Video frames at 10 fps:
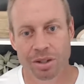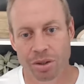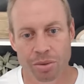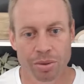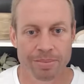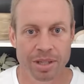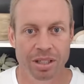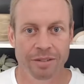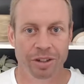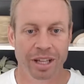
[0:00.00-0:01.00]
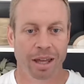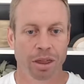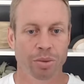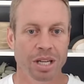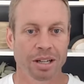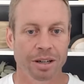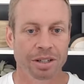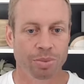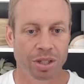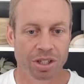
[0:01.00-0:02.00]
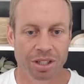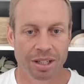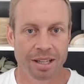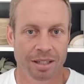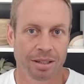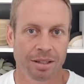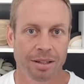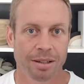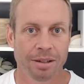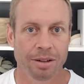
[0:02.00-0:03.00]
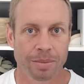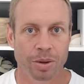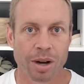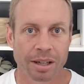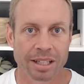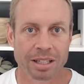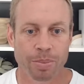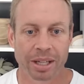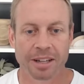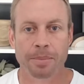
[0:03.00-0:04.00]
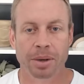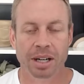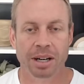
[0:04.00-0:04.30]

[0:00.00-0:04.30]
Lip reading: 2 million for like 3 years, which is, don't get me wrong, that's a big number.